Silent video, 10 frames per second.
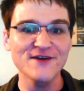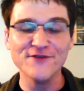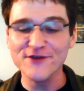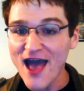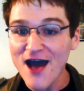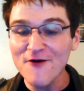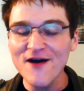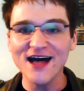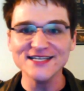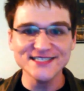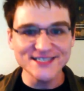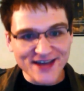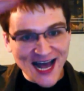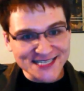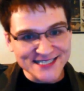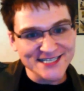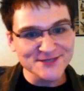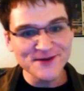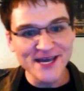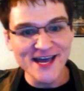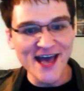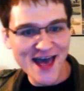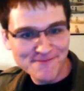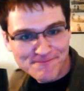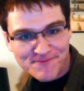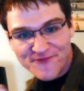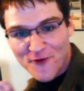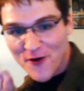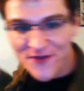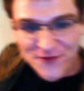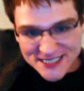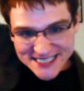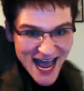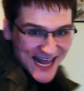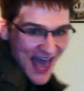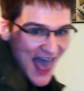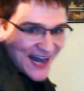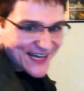For now, I'll see you guys next week, and for the Forsaken!